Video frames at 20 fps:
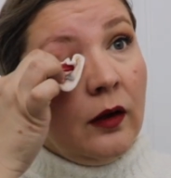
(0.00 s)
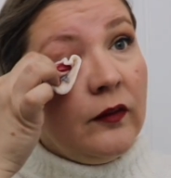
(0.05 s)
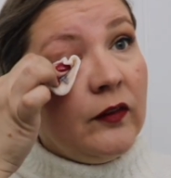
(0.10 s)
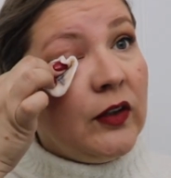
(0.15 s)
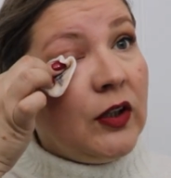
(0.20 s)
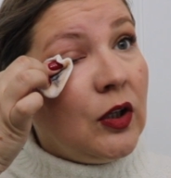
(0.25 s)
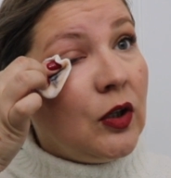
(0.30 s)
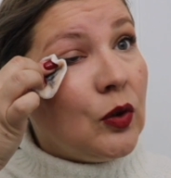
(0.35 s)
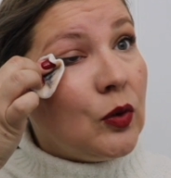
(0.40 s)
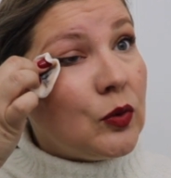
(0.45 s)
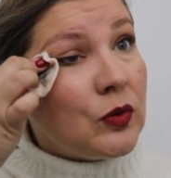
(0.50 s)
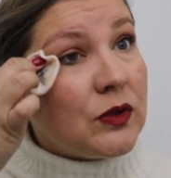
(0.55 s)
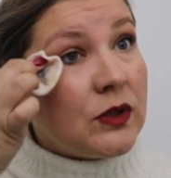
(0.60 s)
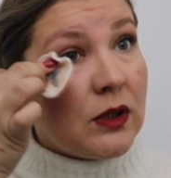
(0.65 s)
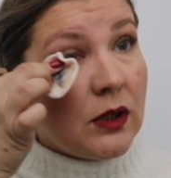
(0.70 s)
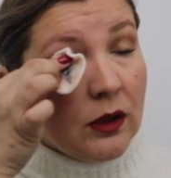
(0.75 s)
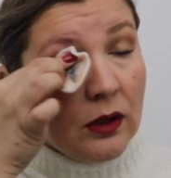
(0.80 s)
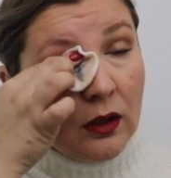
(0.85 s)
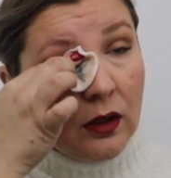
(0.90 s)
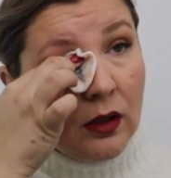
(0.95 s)

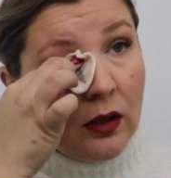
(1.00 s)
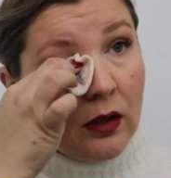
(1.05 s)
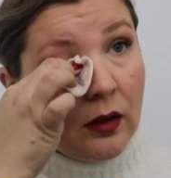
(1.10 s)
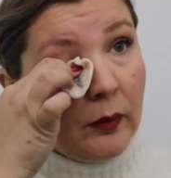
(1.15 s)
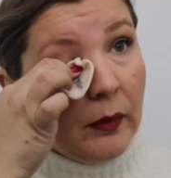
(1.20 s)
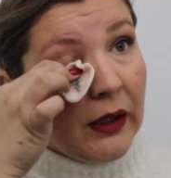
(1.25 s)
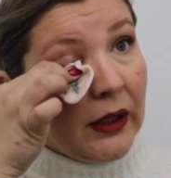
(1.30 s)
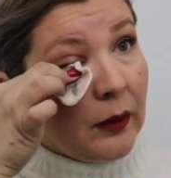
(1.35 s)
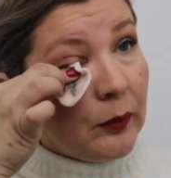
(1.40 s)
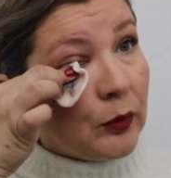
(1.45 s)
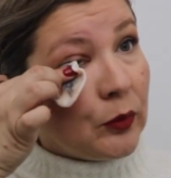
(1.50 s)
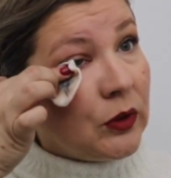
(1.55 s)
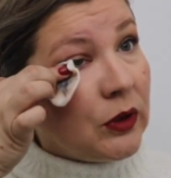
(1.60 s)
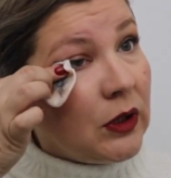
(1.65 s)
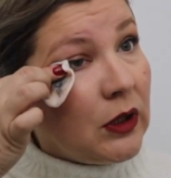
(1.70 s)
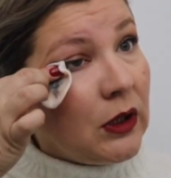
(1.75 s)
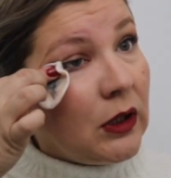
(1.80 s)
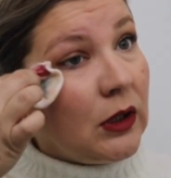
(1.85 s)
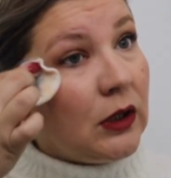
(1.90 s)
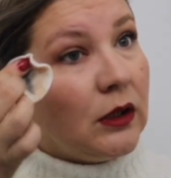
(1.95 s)
videos, makeup
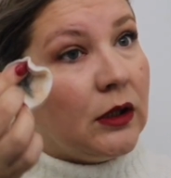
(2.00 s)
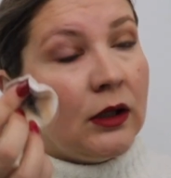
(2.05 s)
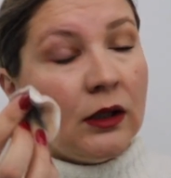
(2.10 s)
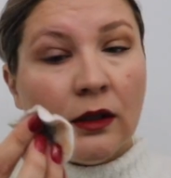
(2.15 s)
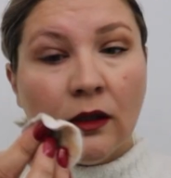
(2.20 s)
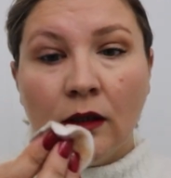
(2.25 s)
routine,